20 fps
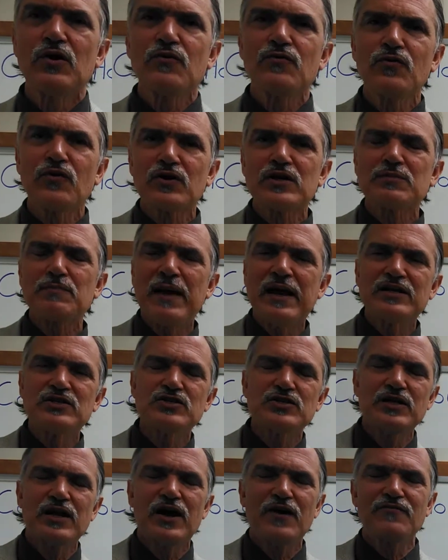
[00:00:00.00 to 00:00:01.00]
for
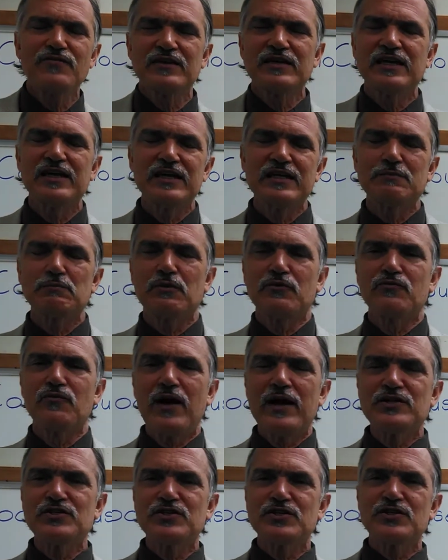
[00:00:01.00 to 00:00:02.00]
expansion of the kingdom of
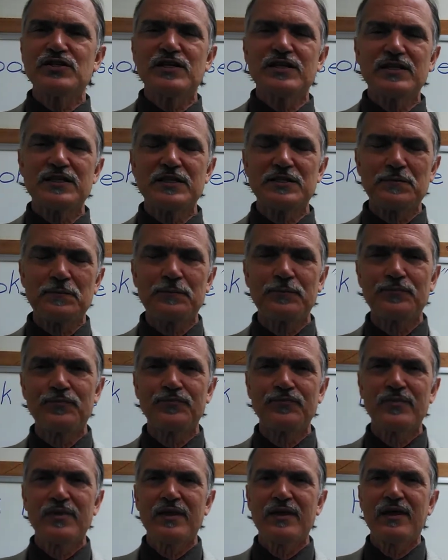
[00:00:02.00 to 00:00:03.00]
righteousness,
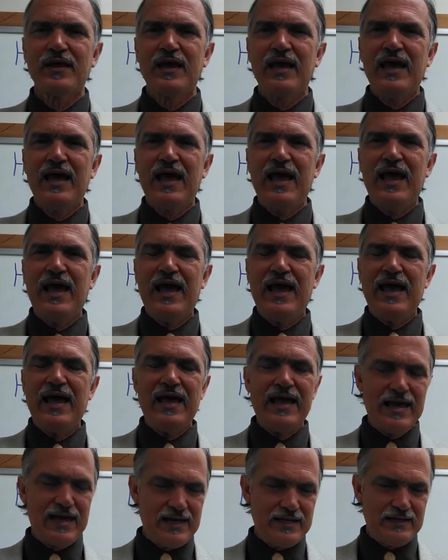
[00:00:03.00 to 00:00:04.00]

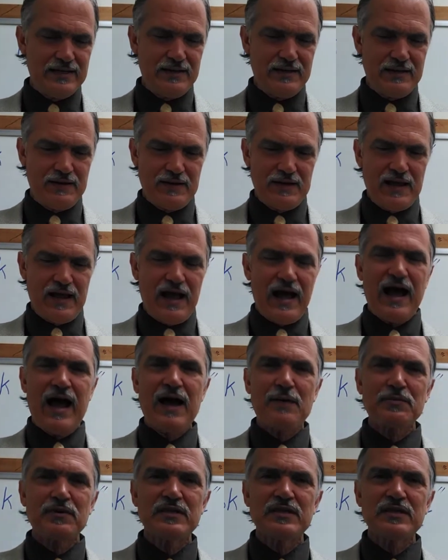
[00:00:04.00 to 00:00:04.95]
and I'm